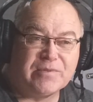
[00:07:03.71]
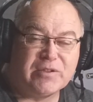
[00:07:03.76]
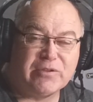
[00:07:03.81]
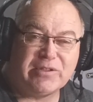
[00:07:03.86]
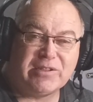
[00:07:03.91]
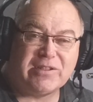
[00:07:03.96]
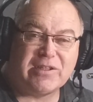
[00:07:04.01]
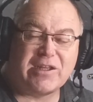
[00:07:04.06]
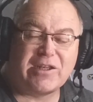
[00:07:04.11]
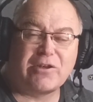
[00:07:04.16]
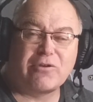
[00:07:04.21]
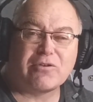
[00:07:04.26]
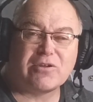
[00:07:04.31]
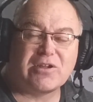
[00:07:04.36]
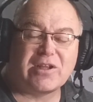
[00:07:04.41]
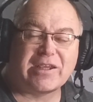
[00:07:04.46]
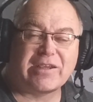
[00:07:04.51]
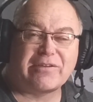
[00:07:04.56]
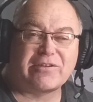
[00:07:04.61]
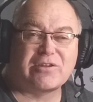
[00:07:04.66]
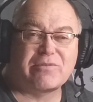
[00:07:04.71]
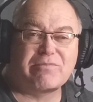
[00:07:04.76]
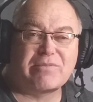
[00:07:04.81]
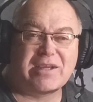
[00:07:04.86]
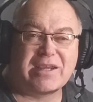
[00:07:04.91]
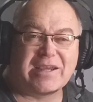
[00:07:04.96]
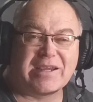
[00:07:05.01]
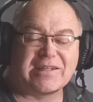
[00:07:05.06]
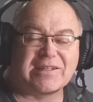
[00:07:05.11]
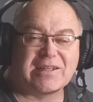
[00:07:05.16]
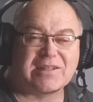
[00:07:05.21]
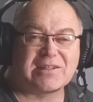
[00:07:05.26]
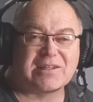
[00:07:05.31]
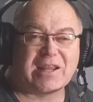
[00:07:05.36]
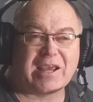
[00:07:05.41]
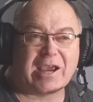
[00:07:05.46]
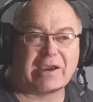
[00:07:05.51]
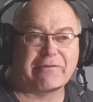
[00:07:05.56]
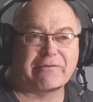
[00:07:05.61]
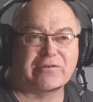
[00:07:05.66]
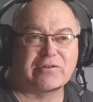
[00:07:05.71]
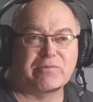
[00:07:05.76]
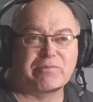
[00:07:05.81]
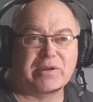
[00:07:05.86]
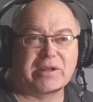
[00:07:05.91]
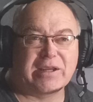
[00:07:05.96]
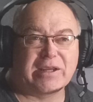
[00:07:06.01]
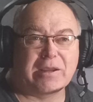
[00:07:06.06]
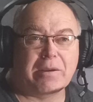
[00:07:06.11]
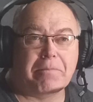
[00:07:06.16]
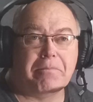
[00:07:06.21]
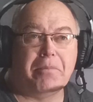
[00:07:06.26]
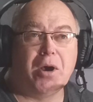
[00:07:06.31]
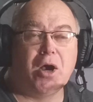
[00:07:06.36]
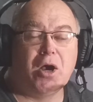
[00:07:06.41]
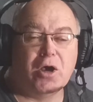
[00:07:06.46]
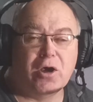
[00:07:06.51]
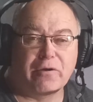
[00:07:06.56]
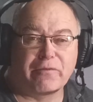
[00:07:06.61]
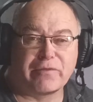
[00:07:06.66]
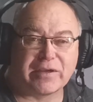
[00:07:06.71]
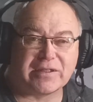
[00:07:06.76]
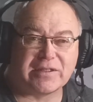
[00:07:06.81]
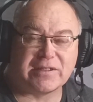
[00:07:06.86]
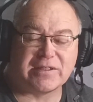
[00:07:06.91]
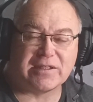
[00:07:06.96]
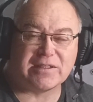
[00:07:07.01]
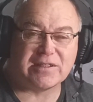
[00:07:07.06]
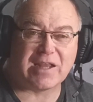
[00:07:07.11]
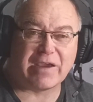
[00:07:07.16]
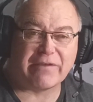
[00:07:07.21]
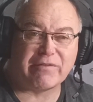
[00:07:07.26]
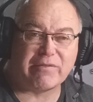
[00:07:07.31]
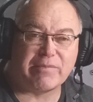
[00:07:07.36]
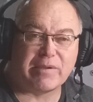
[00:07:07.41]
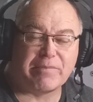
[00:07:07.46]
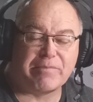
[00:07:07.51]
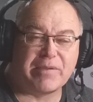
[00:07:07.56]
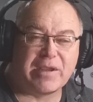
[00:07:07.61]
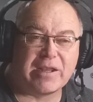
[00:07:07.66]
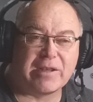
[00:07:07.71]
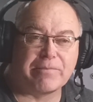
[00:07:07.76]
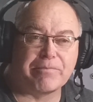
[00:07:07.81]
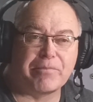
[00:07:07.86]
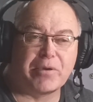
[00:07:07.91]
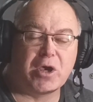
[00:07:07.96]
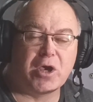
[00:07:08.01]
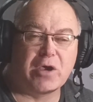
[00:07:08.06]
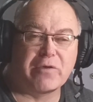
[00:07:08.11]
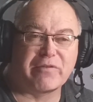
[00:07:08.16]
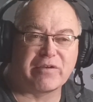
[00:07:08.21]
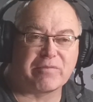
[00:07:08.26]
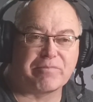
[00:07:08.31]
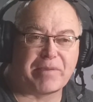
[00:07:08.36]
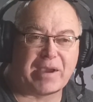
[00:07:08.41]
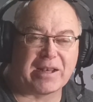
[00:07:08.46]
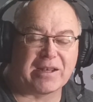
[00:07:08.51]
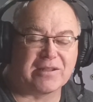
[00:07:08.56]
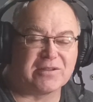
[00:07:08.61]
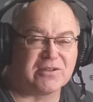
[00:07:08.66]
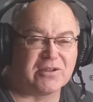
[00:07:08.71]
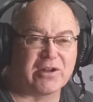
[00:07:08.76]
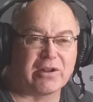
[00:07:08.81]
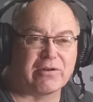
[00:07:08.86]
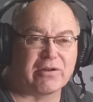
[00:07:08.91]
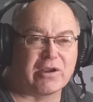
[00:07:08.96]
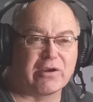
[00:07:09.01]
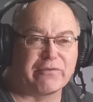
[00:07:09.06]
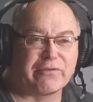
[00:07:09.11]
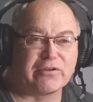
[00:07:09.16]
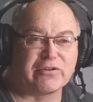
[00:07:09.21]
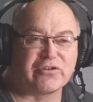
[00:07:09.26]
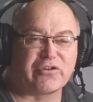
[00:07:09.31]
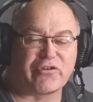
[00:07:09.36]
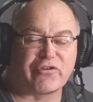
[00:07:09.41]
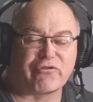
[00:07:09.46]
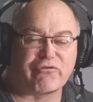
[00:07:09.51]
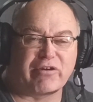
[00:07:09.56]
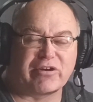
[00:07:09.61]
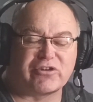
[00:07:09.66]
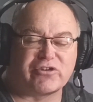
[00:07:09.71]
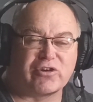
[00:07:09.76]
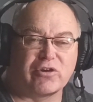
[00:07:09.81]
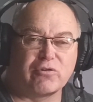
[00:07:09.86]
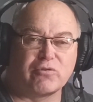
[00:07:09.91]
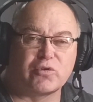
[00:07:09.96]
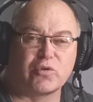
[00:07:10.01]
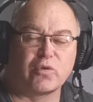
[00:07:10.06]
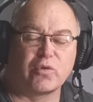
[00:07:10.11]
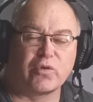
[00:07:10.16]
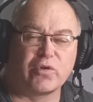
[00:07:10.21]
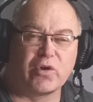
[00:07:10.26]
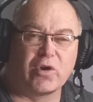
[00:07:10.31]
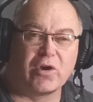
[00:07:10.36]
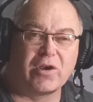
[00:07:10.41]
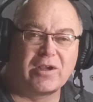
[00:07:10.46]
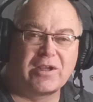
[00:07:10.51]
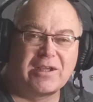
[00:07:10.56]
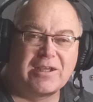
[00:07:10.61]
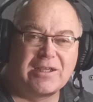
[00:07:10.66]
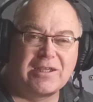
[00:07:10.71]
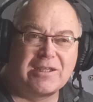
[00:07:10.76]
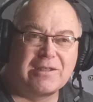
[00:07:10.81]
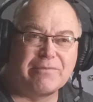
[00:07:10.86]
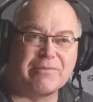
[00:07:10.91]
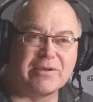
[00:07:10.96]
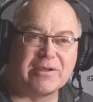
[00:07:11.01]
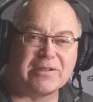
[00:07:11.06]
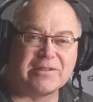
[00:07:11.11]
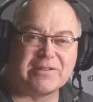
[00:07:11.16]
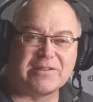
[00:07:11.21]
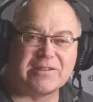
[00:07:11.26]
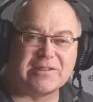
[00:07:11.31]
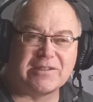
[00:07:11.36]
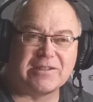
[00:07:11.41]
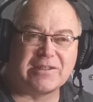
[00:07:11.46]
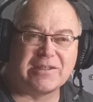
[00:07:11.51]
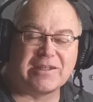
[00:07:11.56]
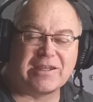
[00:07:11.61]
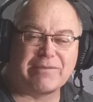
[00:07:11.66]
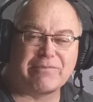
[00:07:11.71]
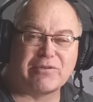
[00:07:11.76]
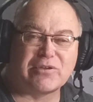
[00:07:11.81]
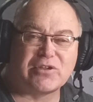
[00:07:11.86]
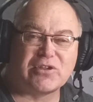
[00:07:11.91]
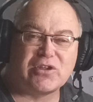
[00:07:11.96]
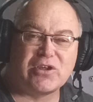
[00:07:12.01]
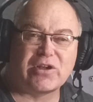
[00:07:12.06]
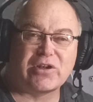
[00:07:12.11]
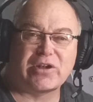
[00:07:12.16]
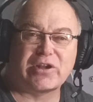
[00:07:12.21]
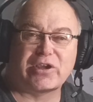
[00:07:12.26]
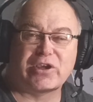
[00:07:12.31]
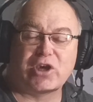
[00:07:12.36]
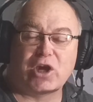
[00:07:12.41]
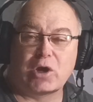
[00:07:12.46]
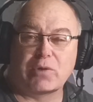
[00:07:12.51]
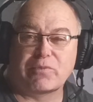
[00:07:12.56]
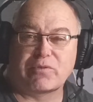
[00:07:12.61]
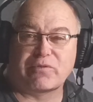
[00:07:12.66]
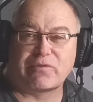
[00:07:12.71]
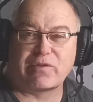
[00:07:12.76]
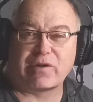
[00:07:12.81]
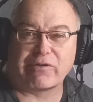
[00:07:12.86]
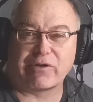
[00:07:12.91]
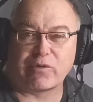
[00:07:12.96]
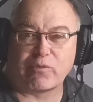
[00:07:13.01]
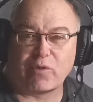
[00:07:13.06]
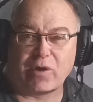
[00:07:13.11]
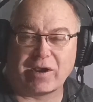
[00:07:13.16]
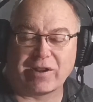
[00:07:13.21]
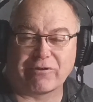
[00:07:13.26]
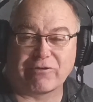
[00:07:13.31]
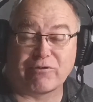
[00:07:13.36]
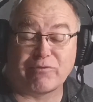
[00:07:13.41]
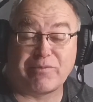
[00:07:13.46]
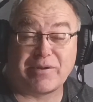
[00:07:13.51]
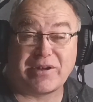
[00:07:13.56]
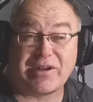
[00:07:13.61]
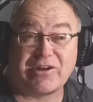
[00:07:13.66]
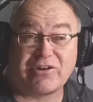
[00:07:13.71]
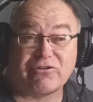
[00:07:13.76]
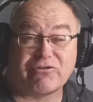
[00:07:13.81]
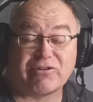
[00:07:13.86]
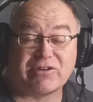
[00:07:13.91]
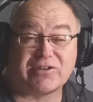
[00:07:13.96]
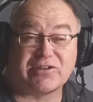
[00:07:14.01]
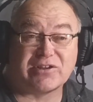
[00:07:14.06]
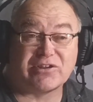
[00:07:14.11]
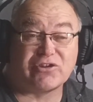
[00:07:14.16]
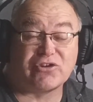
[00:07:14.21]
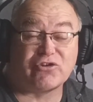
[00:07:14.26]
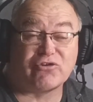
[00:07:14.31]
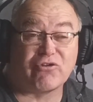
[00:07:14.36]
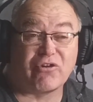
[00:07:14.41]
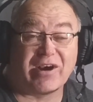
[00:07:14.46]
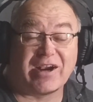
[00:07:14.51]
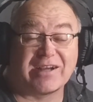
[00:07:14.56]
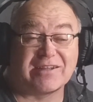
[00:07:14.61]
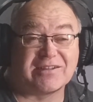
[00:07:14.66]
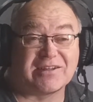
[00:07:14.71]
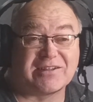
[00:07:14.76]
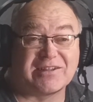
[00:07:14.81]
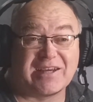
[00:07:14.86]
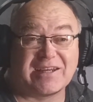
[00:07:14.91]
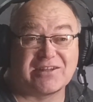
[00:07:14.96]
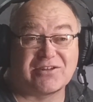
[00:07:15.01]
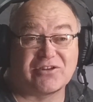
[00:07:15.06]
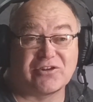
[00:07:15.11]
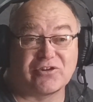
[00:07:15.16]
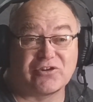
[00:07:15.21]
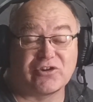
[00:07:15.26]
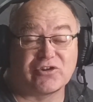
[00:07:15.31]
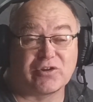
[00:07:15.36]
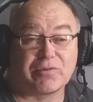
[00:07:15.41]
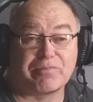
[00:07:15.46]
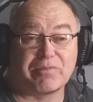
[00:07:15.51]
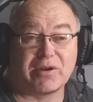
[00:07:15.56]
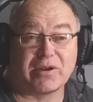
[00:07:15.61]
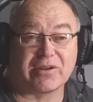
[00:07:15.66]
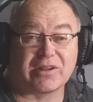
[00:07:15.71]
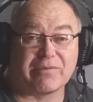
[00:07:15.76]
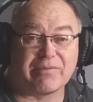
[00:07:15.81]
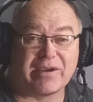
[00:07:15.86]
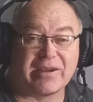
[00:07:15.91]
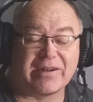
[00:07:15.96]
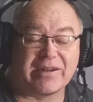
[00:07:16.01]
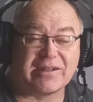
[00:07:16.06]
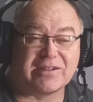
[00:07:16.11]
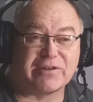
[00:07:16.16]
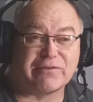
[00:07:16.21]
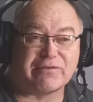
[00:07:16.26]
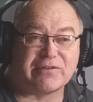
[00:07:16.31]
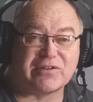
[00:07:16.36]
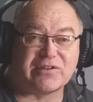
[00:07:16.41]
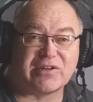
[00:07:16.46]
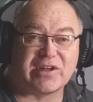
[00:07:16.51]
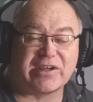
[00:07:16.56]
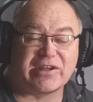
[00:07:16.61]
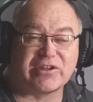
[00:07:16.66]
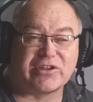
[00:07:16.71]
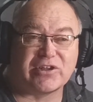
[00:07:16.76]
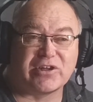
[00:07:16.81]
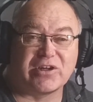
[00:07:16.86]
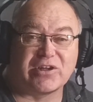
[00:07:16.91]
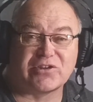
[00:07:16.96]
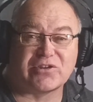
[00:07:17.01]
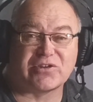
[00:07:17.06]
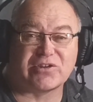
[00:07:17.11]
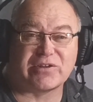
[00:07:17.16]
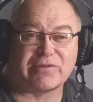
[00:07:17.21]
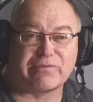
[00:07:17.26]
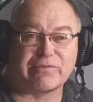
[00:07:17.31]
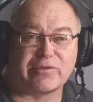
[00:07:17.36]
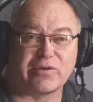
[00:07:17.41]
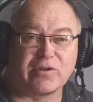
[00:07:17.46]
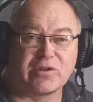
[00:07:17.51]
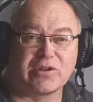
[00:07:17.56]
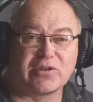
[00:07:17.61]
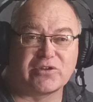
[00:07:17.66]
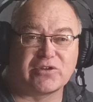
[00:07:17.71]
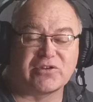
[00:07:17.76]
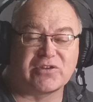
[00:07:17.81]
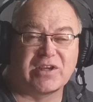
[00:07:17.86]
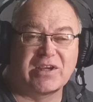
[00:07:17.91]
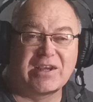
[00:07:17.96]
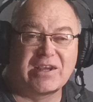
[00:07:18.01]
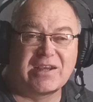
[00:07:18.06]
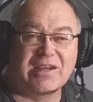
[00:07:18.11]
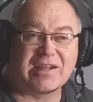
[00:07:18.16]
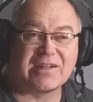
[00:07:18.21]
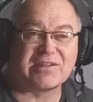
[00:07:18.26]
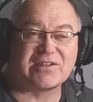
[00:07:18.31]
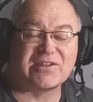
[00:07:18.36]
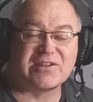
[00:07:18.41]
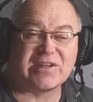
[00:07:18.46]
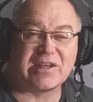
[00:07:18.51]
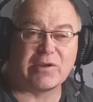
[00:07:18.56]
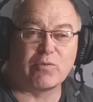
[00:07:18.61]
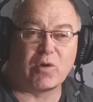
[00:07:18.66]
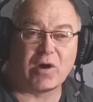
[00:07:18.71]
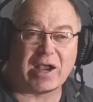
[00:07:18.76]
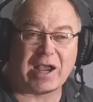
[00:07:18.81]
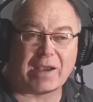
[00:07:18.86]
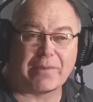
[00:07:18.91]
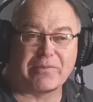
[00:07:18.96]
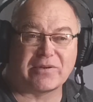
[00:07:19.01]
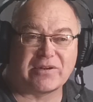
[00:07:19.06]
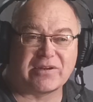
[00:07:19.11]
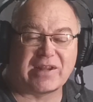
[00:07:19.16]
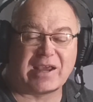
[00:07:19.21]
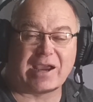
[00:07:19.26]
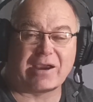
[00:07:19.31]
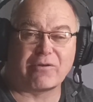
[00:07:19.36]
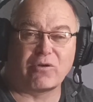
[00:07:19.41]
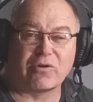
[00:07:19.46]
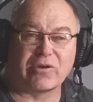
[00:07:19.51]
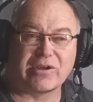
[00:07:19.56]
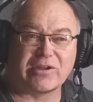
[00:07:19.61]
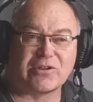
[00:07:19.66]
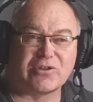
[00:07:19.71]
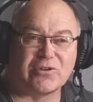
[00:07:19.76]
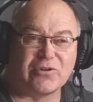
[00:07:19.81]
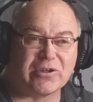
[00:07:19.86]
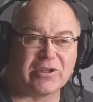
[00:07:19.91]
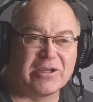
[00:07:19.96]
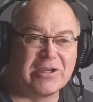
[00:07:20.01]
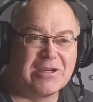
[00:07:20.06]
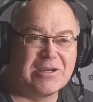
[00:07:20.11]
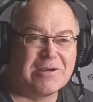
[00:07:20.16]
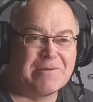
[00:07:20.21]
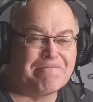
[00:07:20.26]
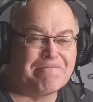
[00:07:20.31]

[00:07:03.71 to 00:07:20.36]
So it looks like, to me, it doesn't have to be perfect. It doesn't have to be in perfect balance. I don't know if there's a threshold or not, but it most certainly coped very well. It would have been interesting to try it as a tester, just to plug them in at different state of charge and different voltages and see what happened and how long it took.